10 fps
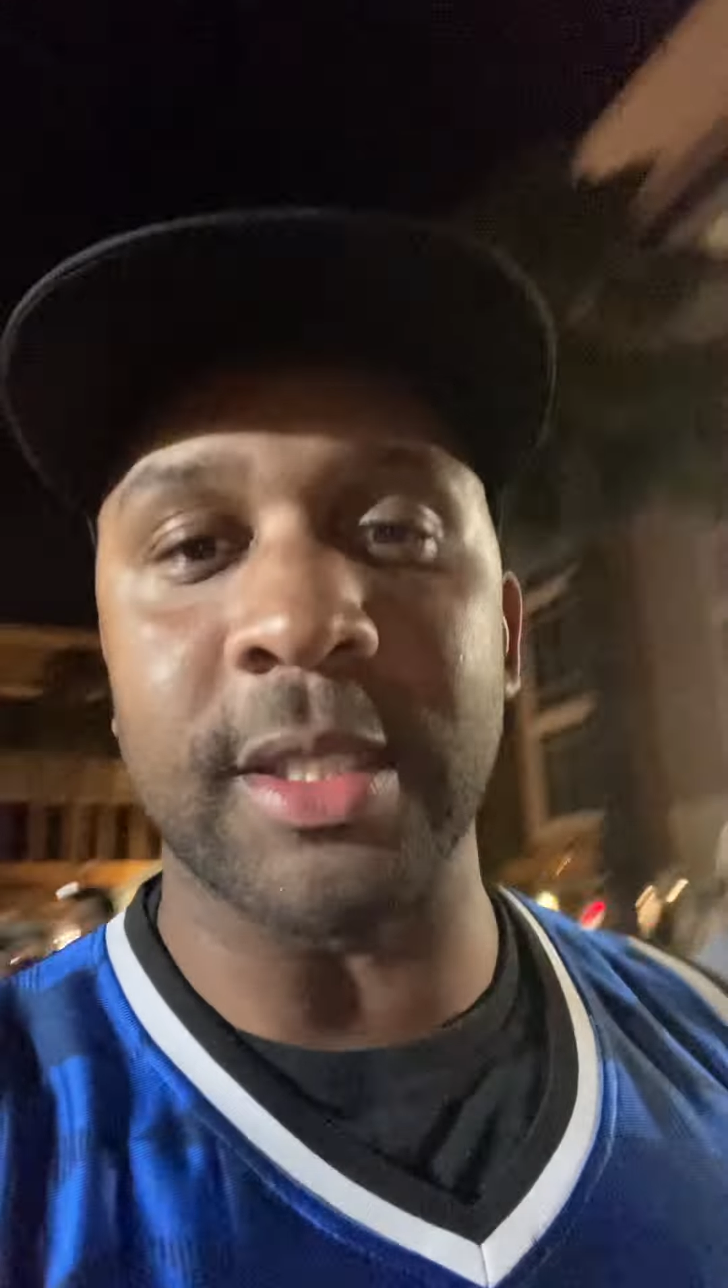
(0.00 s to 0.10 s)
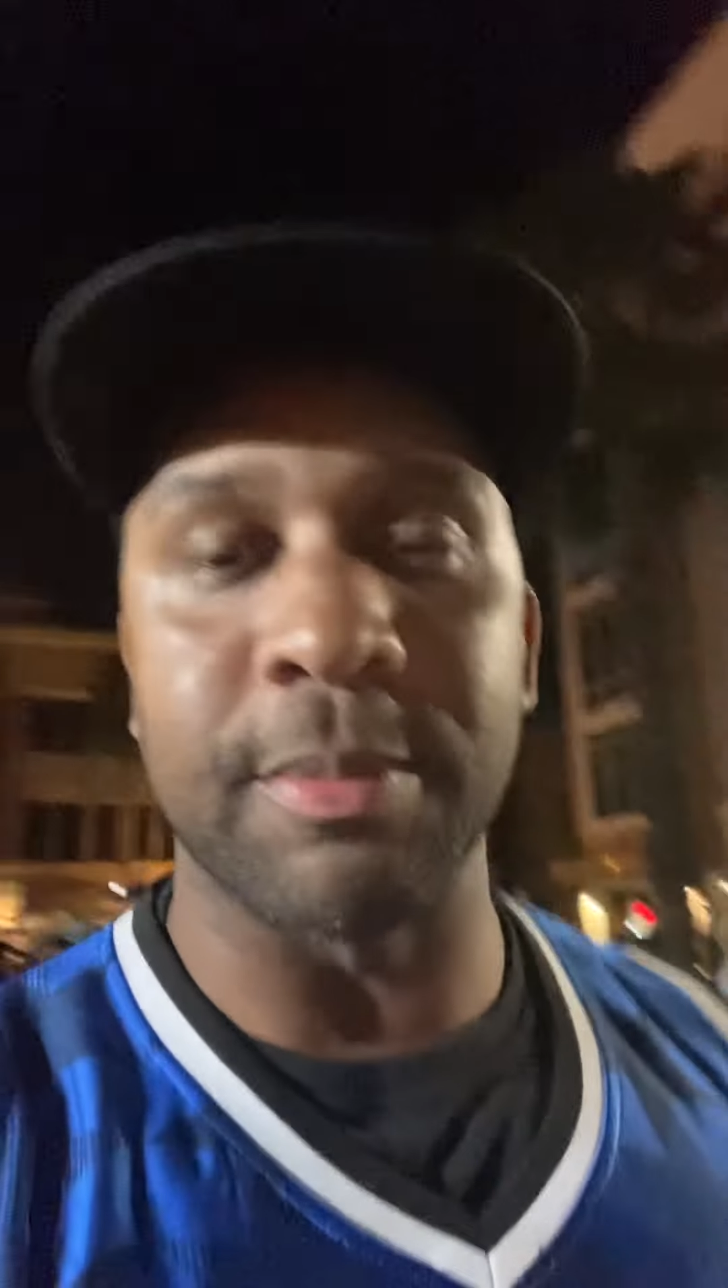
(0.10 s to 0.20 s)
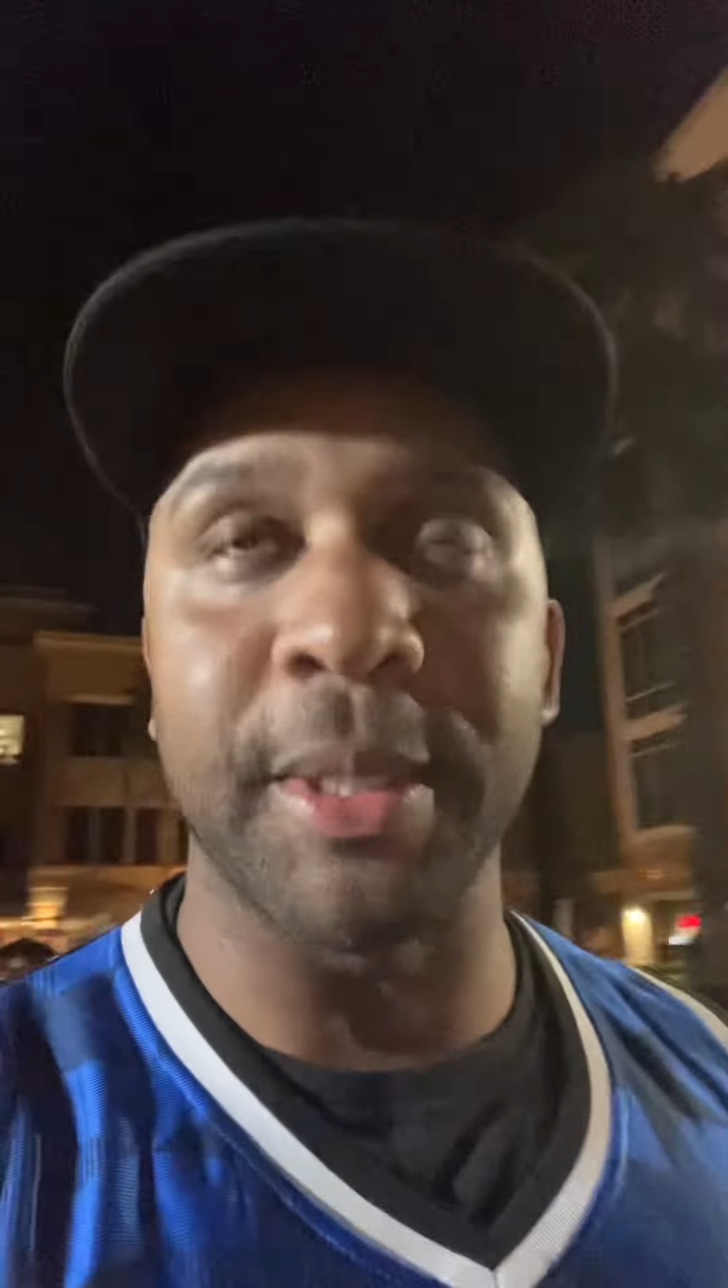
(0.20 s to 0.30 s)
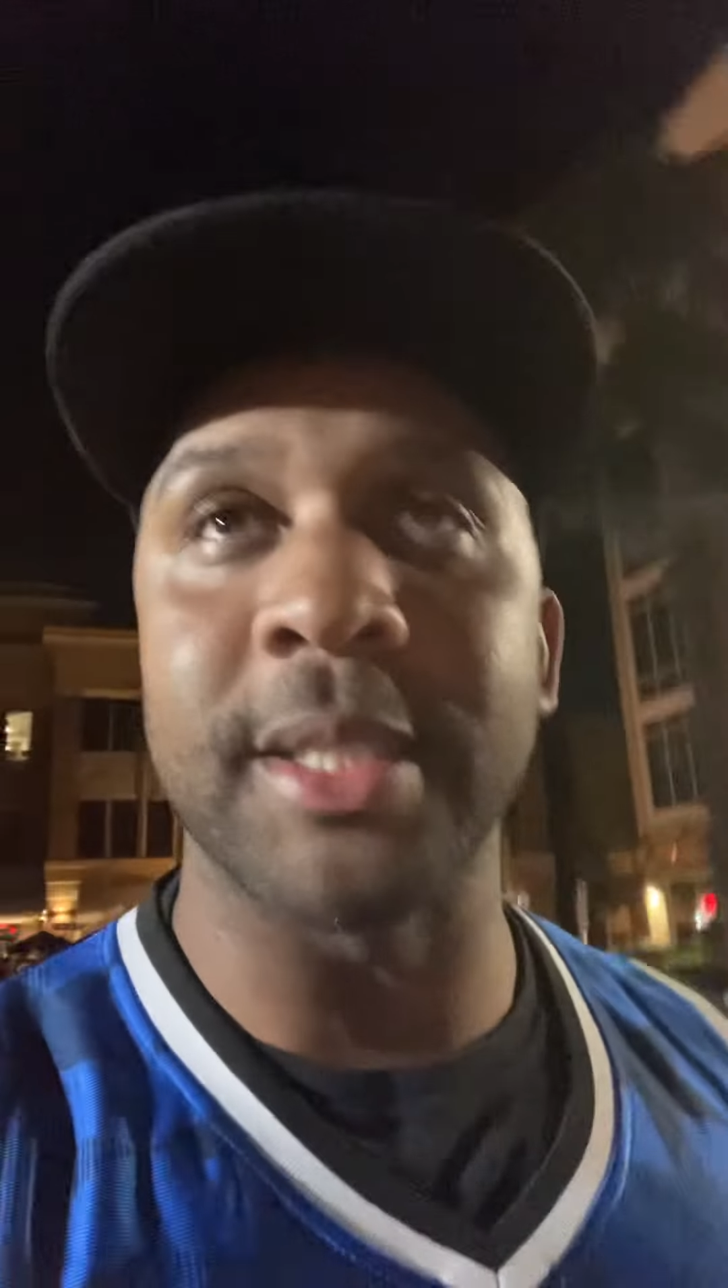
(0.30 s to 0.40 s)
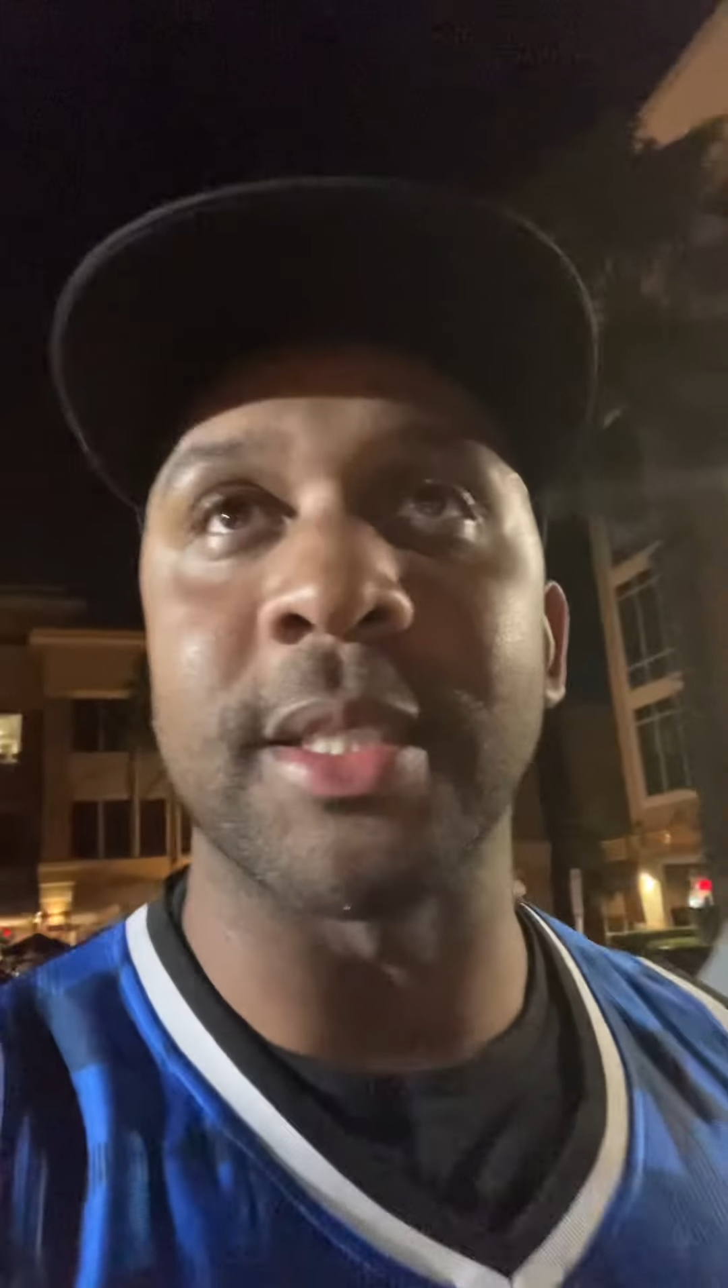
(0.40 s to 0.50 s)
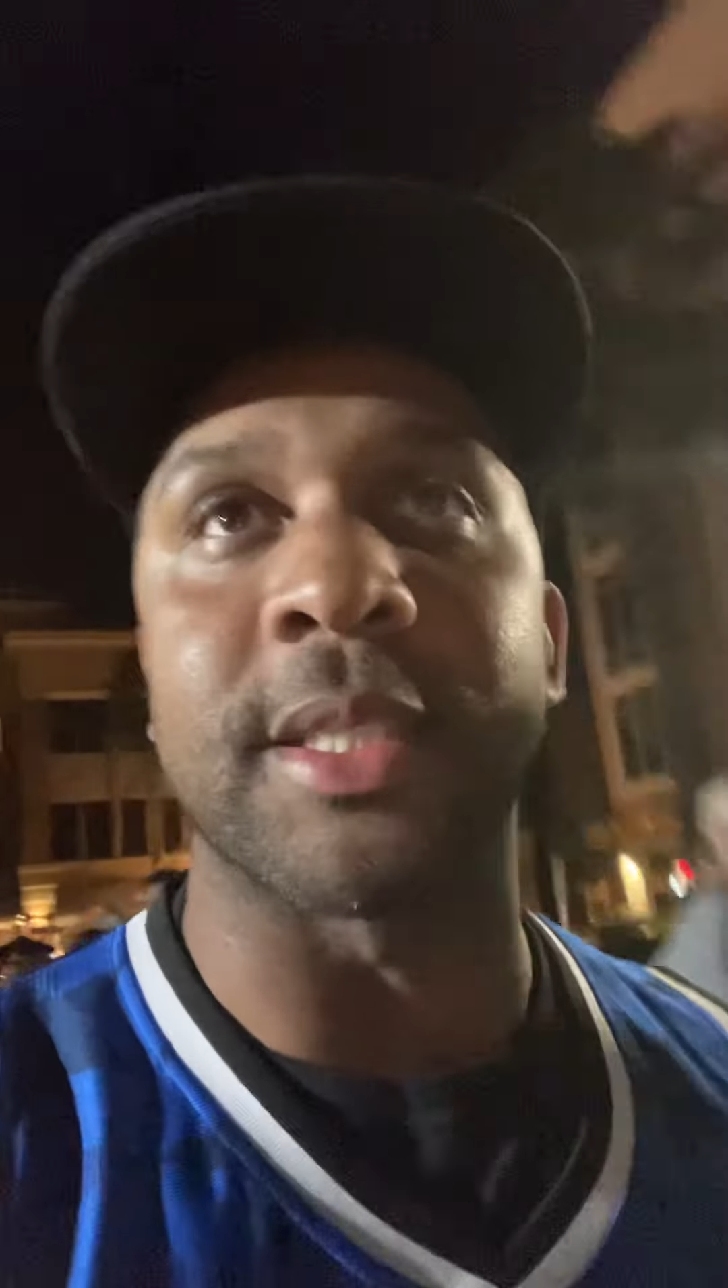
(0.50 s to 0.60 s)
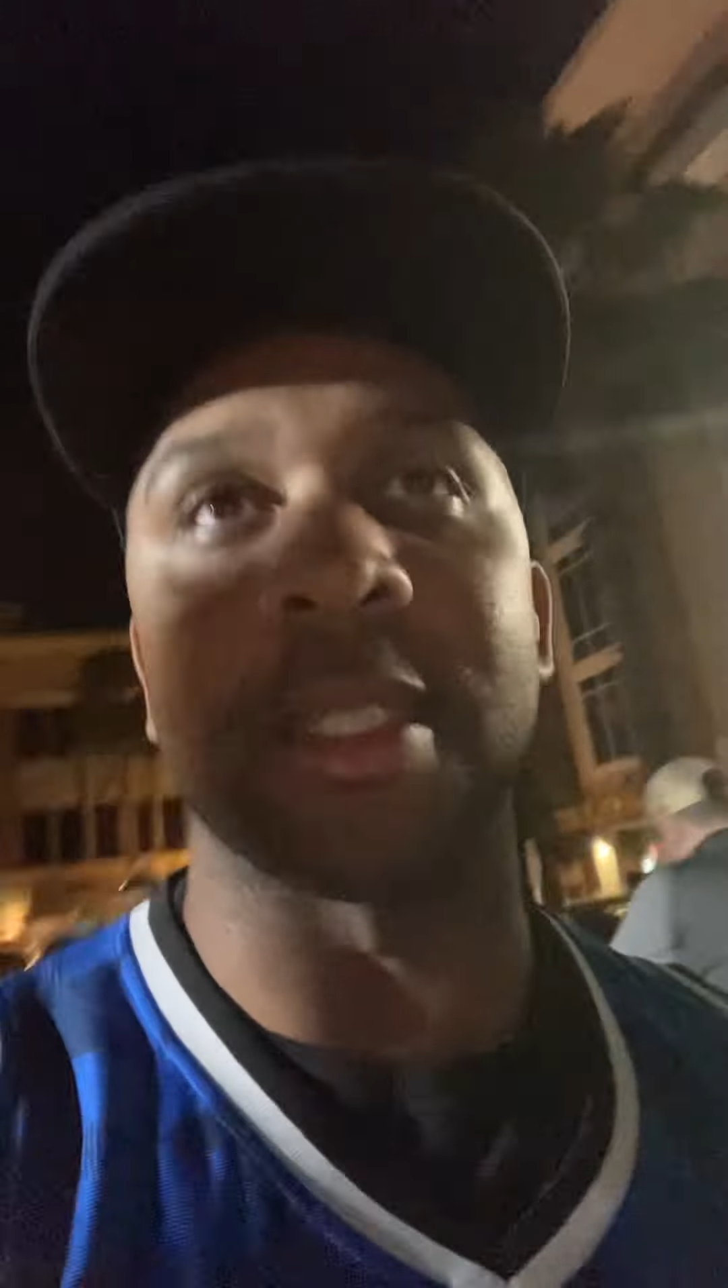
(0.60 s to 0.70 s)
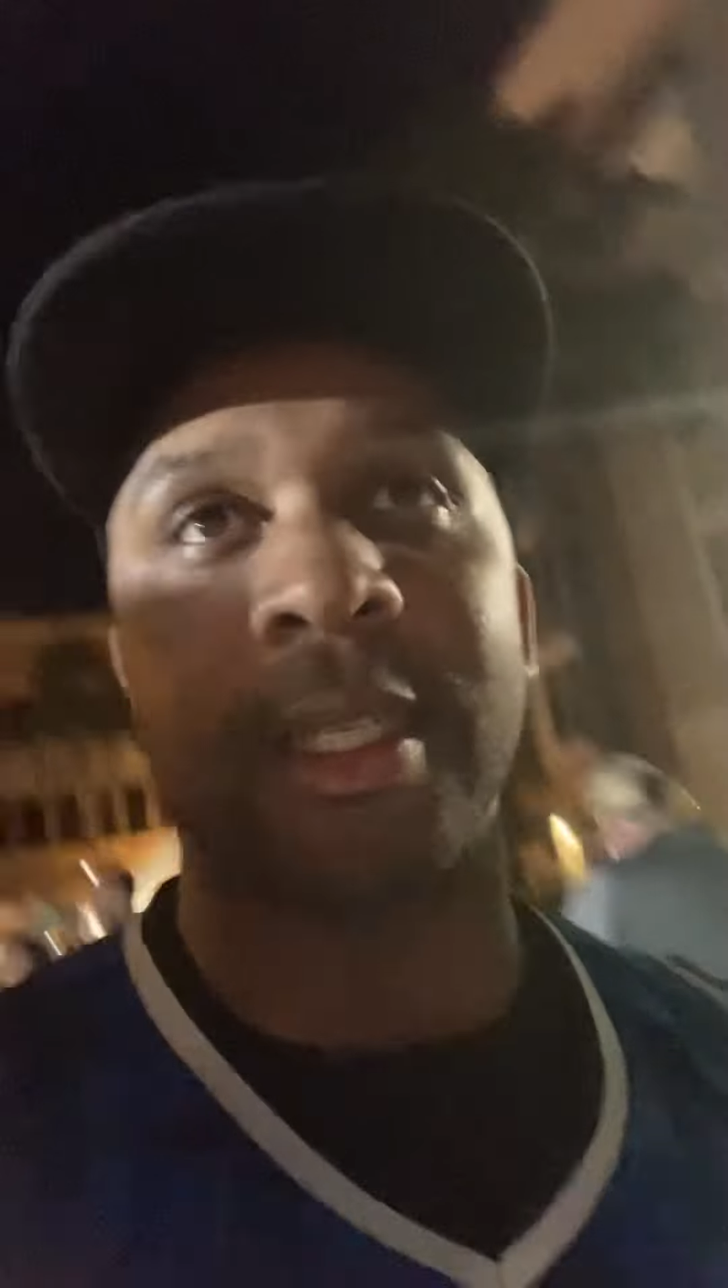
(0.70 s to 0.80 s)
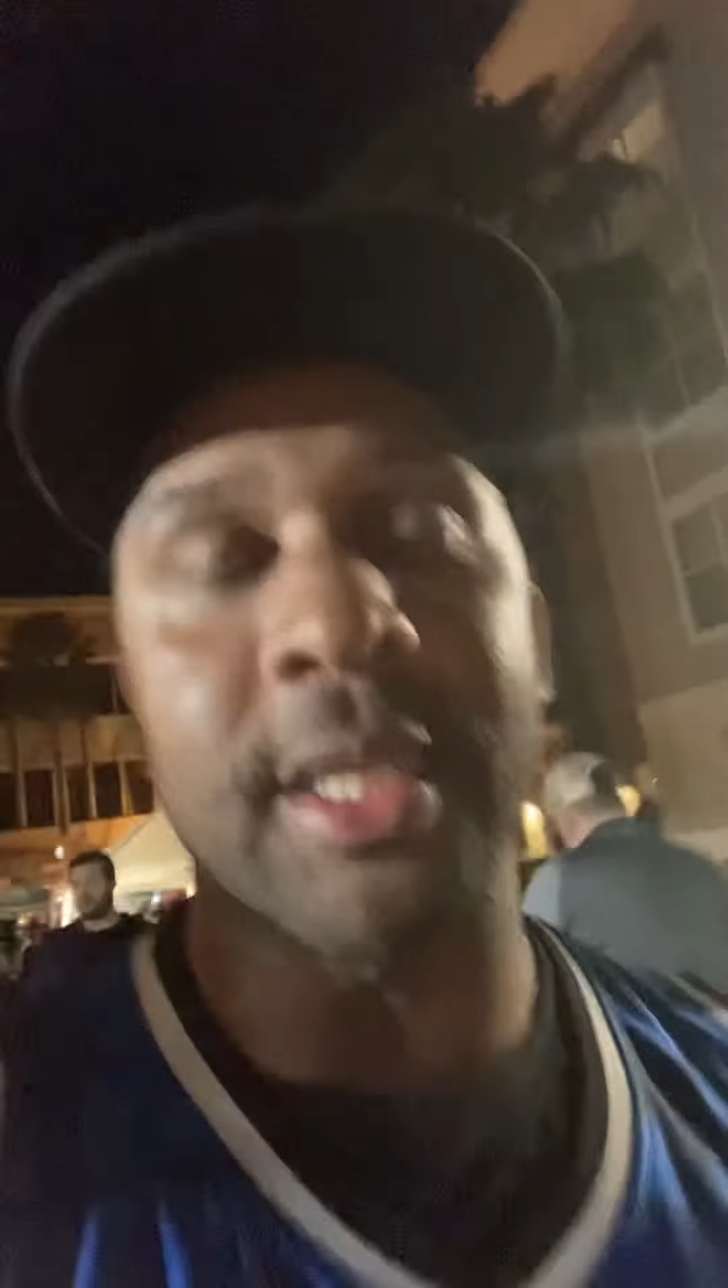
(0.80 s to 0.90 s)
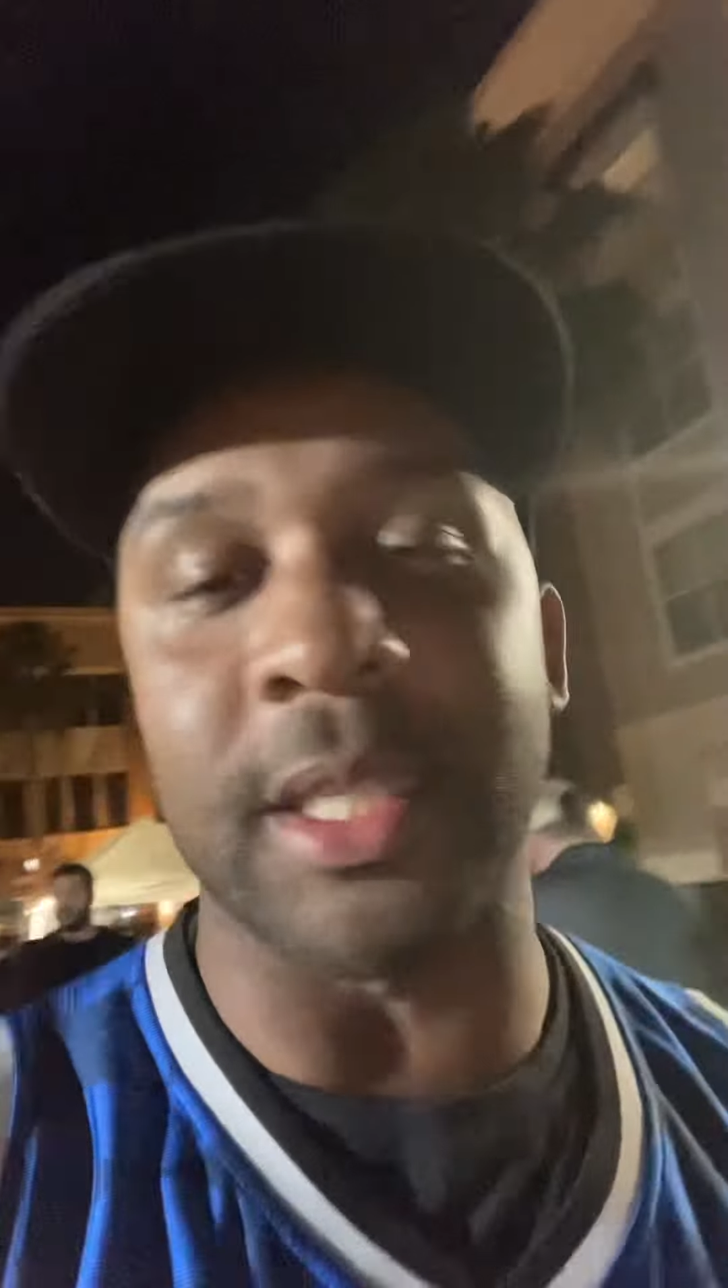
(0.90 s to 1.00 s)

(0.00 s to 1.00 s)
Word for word: the business and get